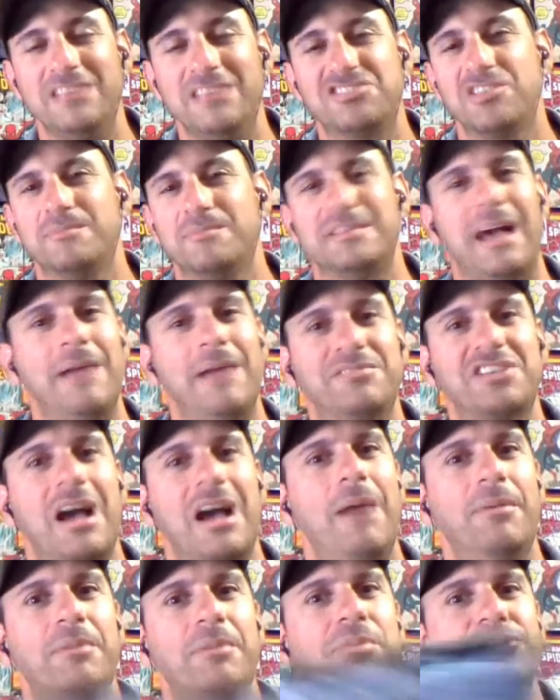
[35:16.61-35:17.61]
Sometimes
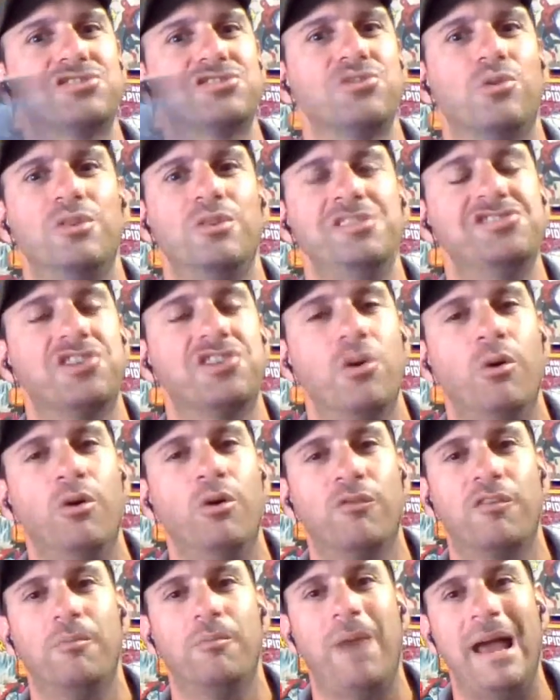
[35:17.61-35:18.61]
comic book stories go
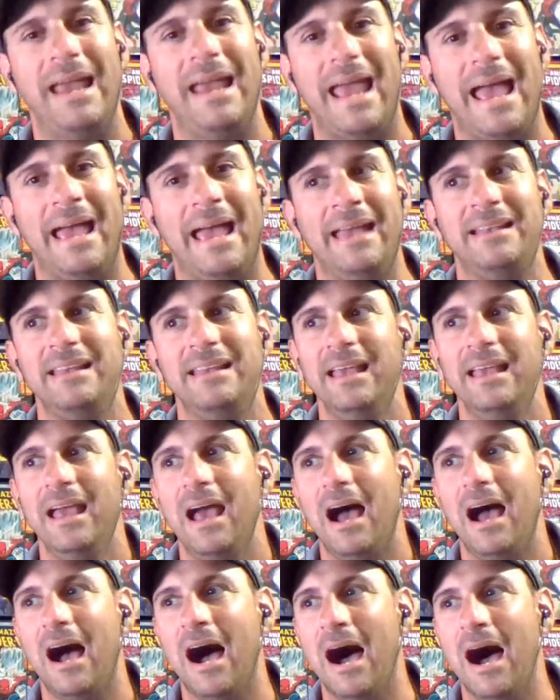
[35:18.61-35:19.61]
over my head.
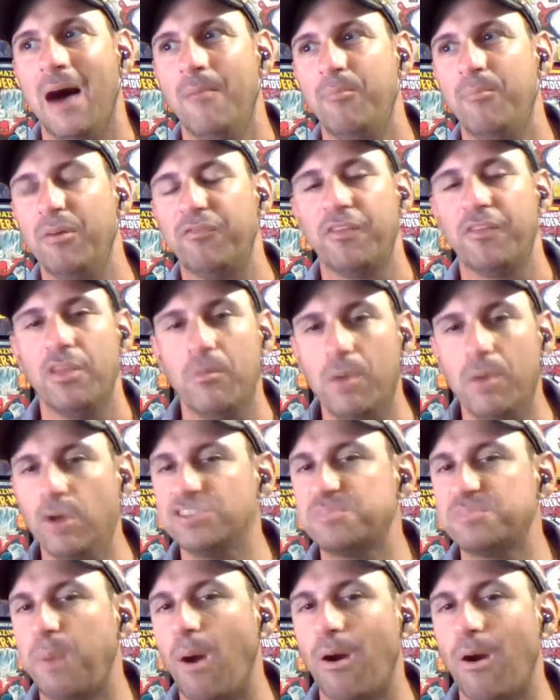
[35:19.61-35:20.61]
But for the
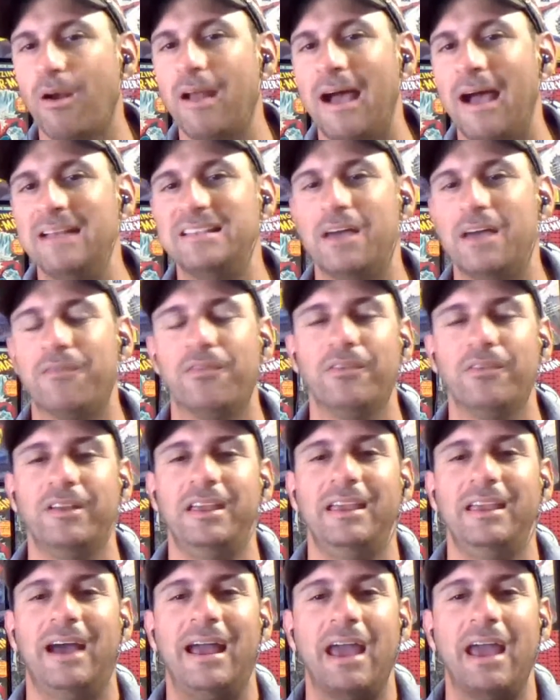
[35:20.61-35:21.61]
most part,
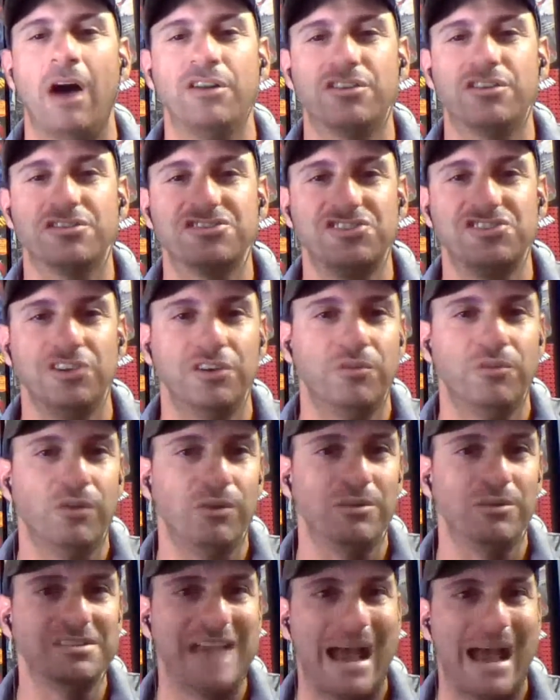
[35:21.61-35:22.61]
I understood what
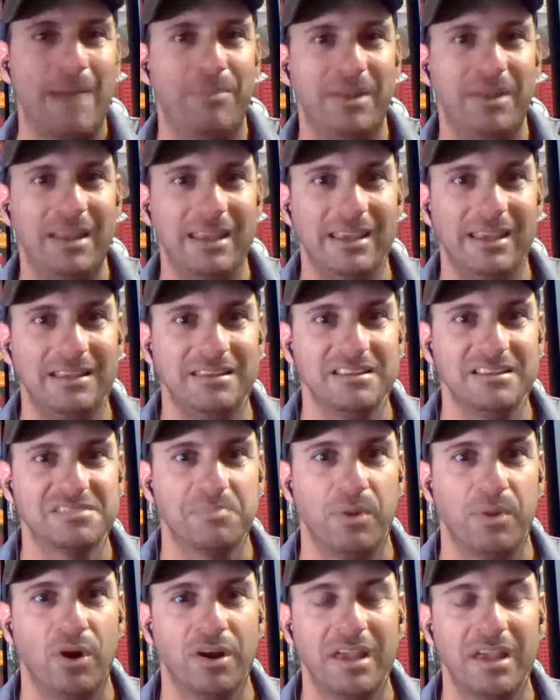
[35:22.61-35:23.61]
was happening in this
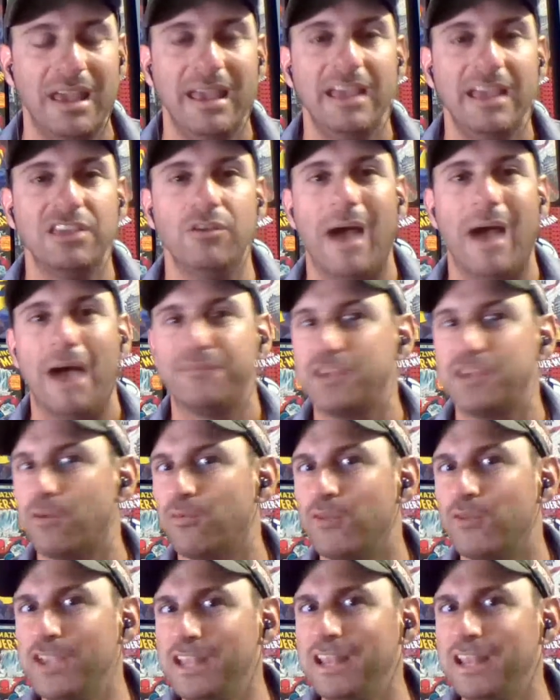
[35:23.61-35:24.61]
book. You have to
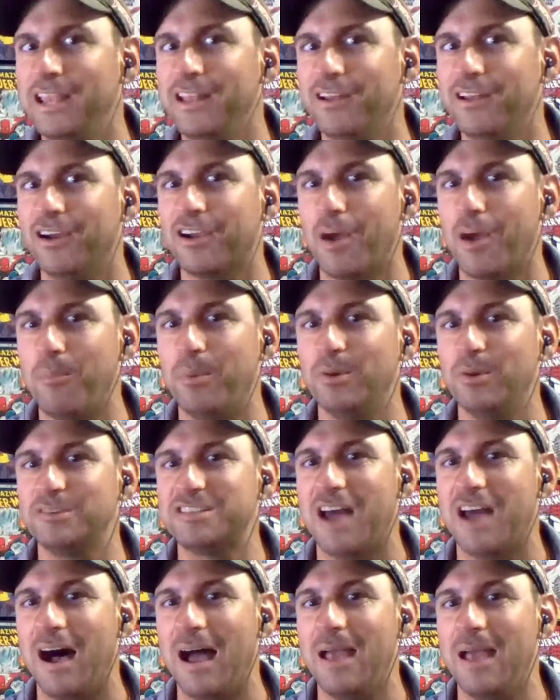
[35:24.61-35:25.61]
read it a couple of
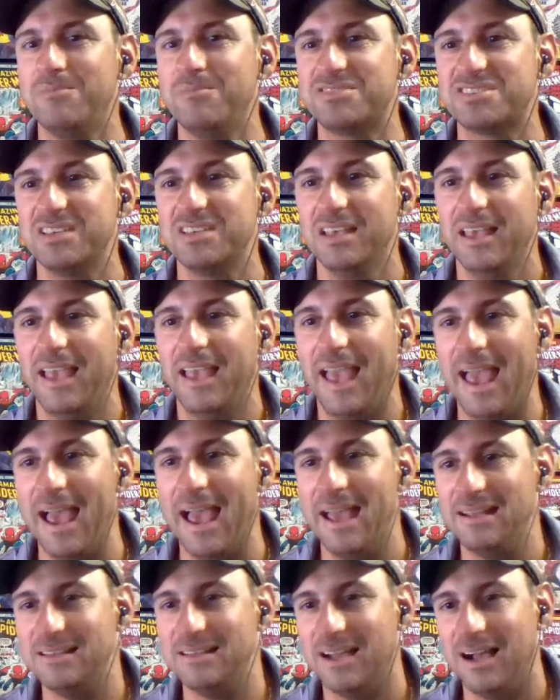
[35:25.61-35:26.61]
times.
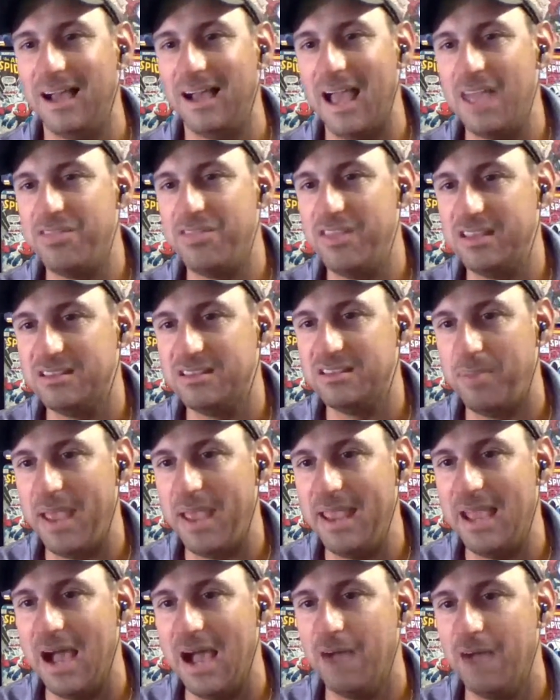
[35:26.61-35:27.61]
And I think the
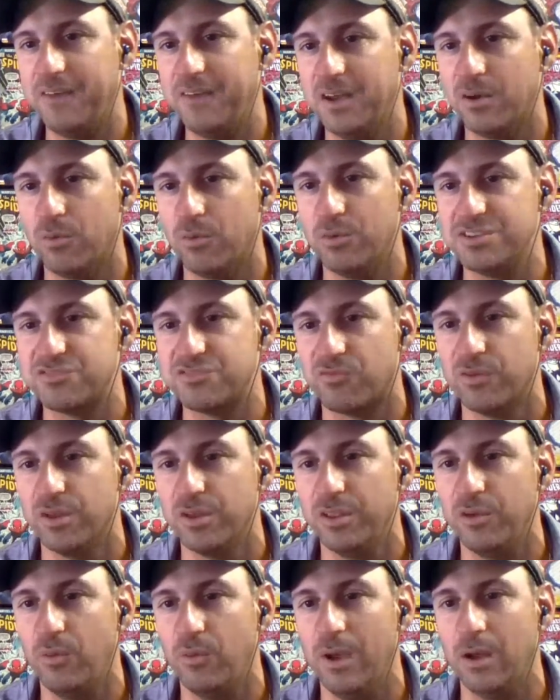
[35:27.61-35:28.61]
payoff here was
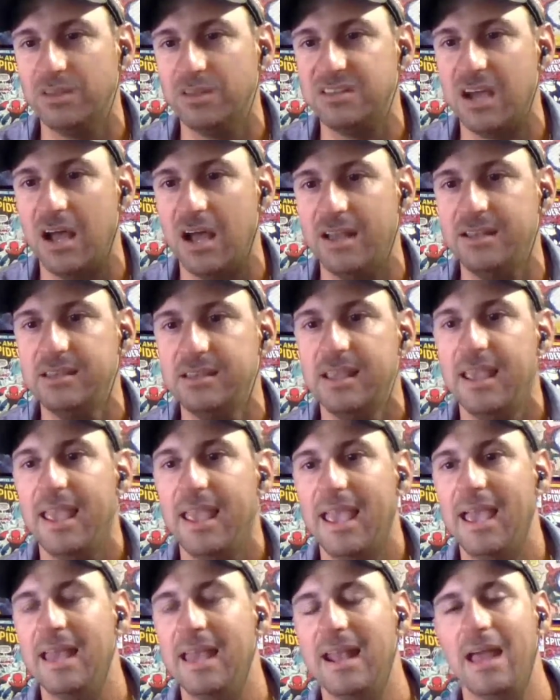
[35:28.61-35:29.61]
really well done.
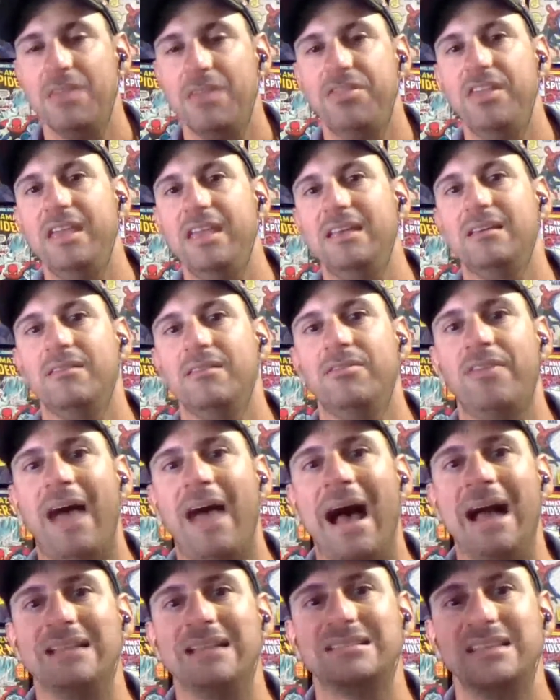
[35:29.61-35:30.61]
And I think
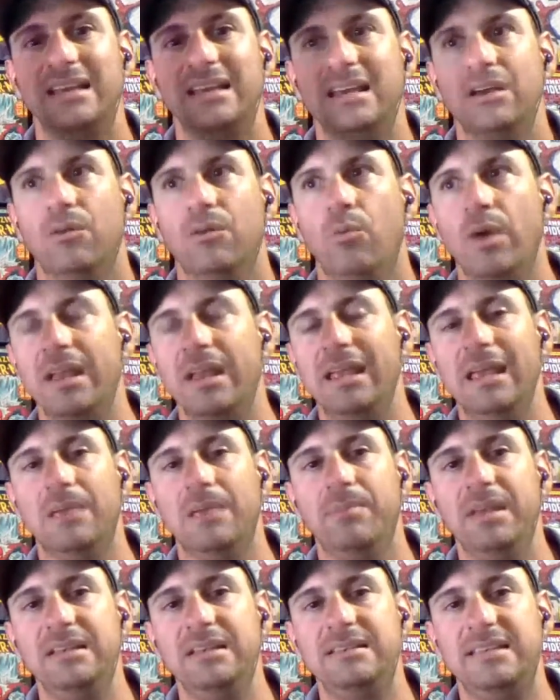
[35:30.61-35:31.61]
that what
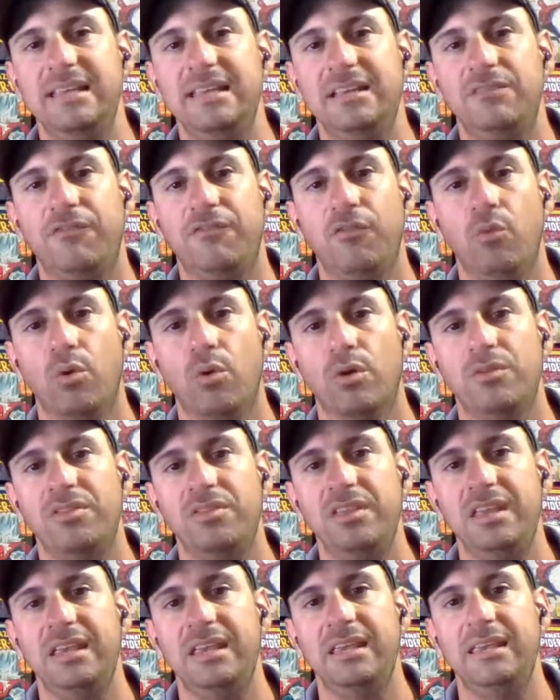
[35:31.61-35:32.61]
Hickman did for
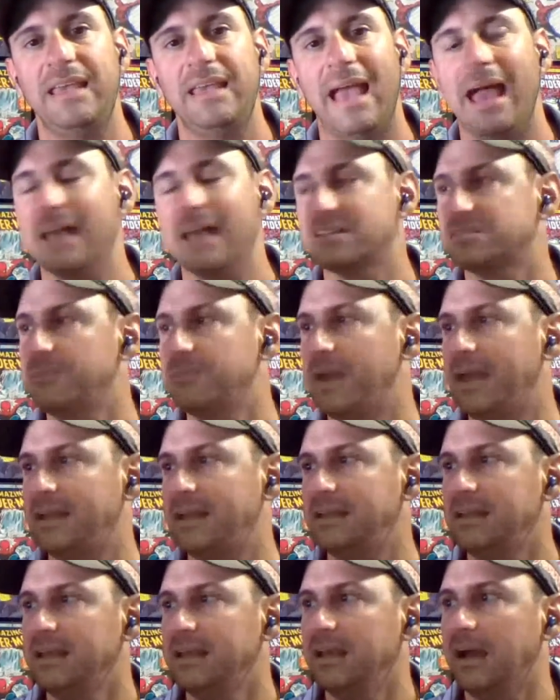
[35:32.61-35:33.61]
the
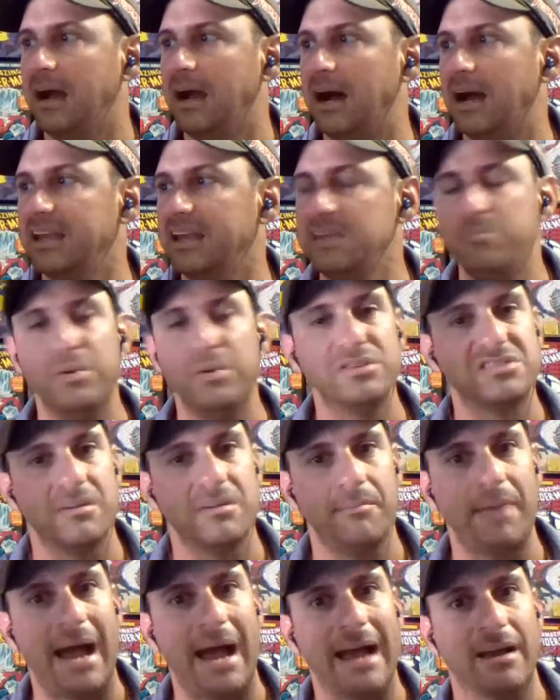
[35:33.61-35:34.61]
X-Men, he puts them
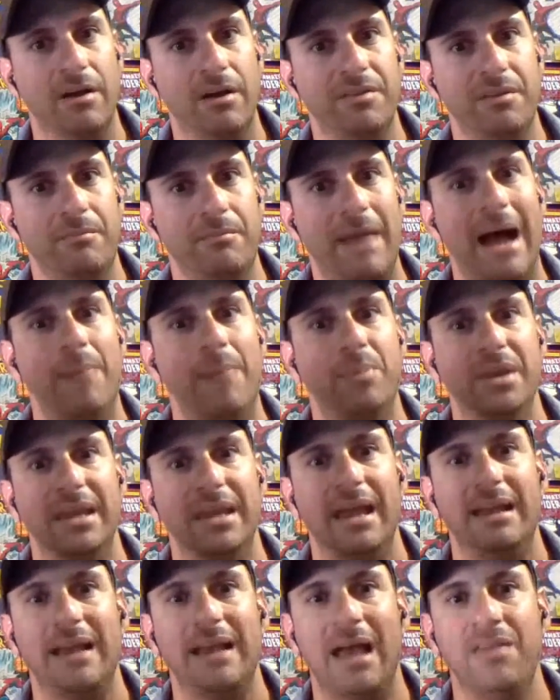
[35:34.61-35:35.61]
back on the map
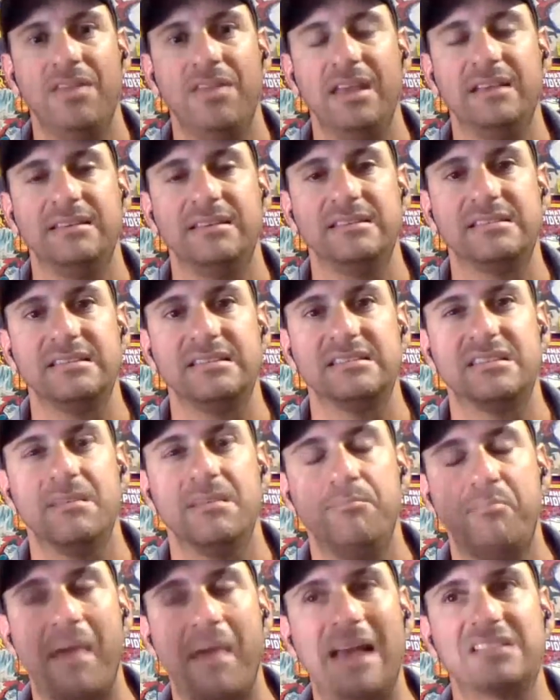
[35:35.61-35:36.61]
again. I think this is the
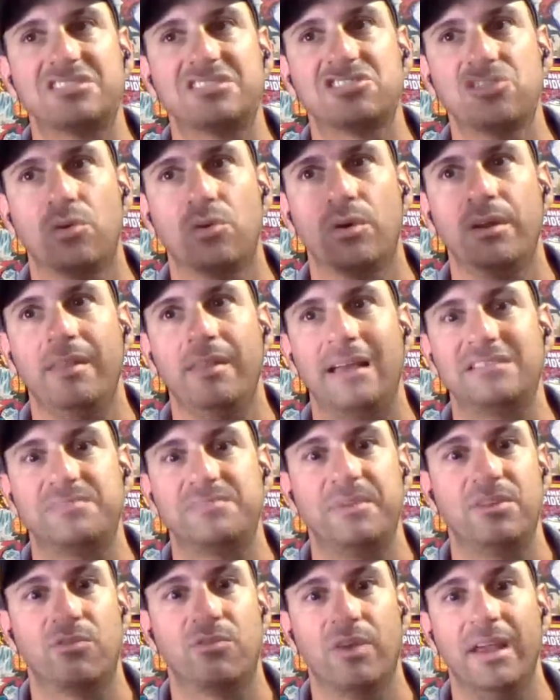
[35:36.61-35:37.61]
best story that's
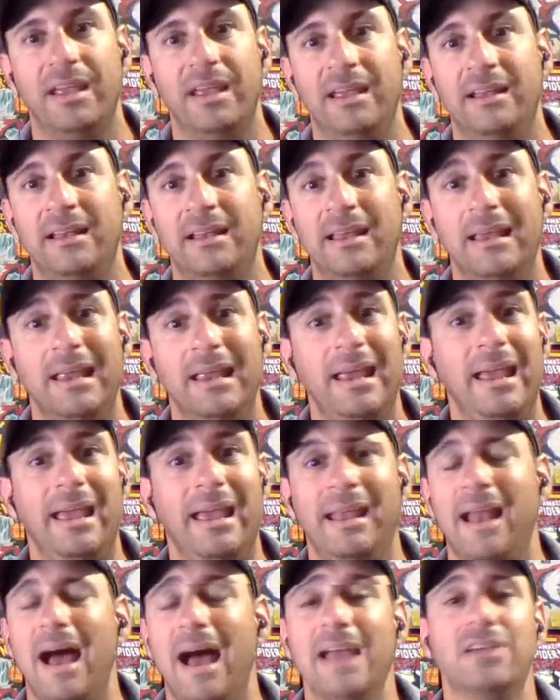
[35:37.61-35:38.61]
been written,
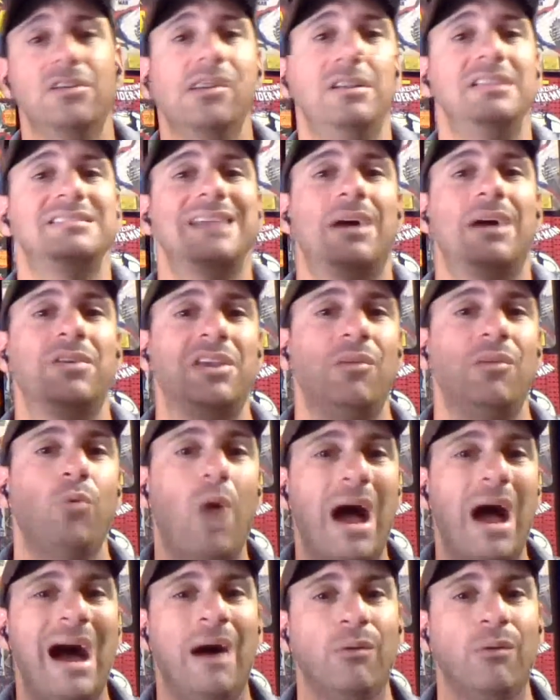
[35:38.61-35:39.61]
and I couldn't tell you
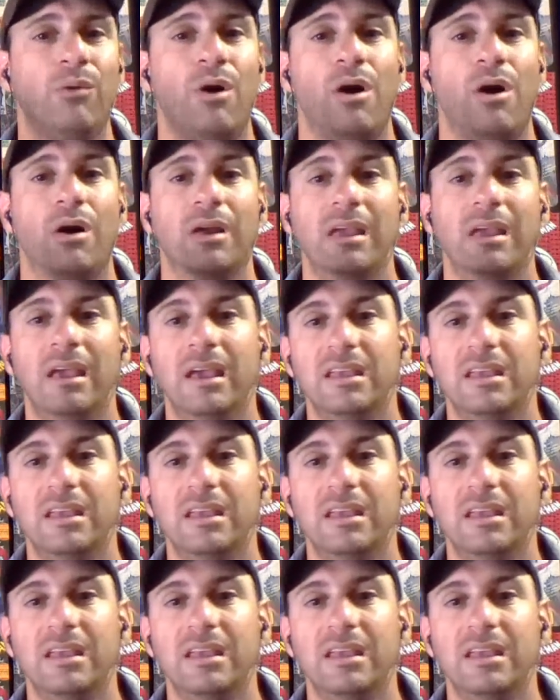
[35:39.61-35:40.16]
how long.